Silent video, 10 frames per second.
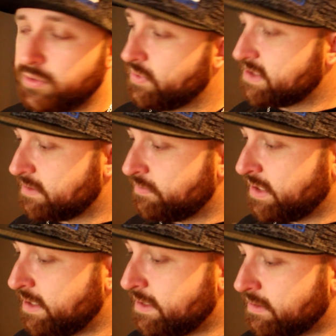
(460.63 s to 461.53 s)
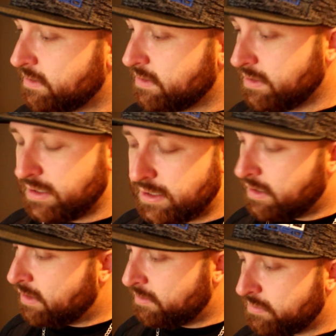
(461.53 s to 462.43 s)
Reason being,
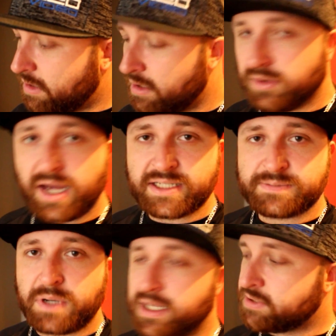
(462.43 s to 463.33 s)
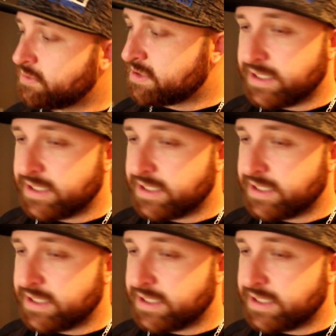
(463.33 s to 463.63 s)
a lot of sponsors,